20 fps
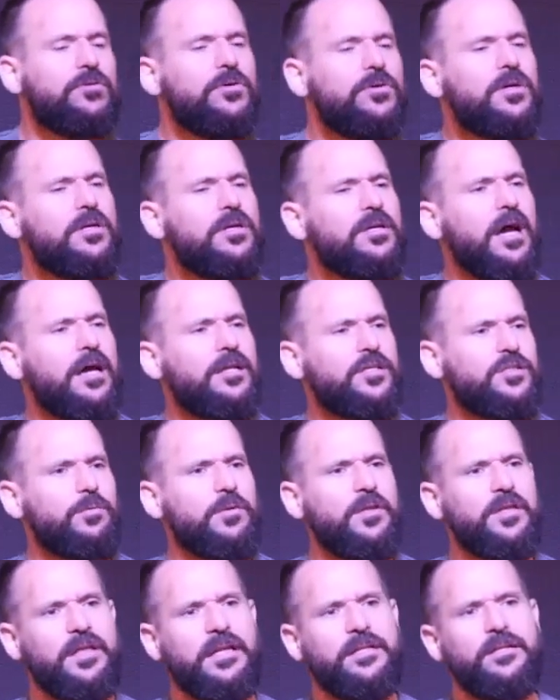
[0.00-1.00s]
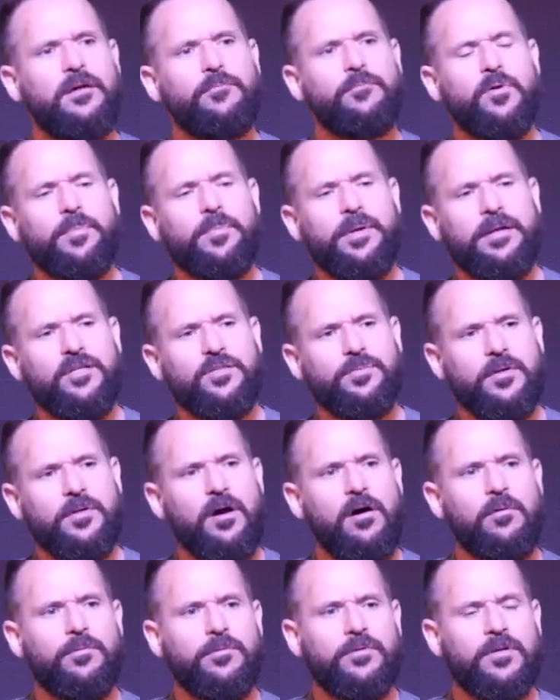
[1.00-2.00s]
God is willing that none would perish, but
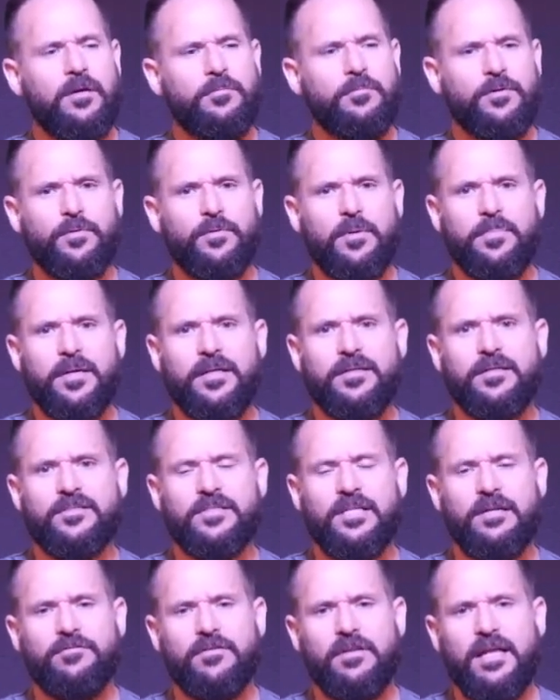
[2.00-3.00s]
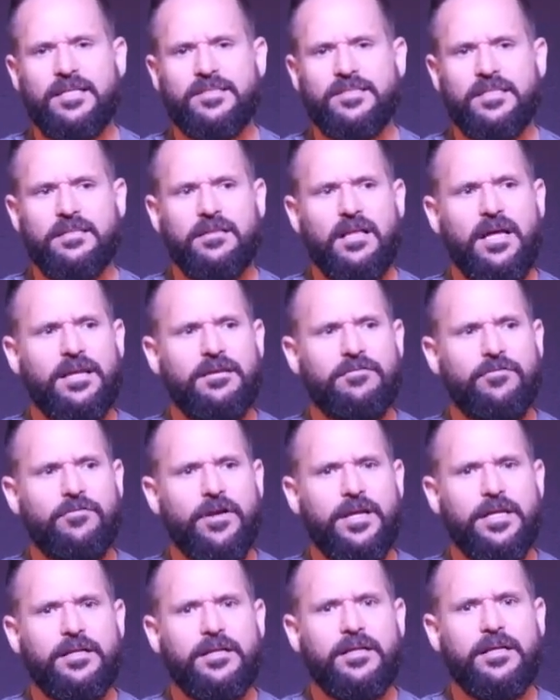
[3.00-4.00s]
all would come into repentance and everlasting life,
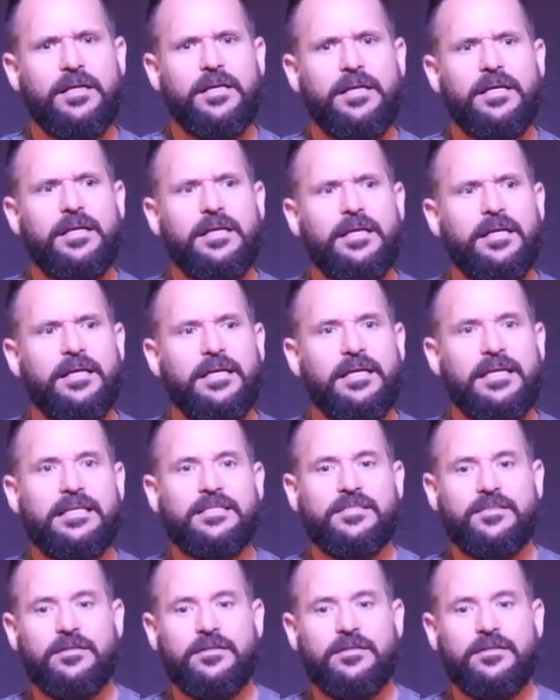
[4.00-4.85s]
right? He's.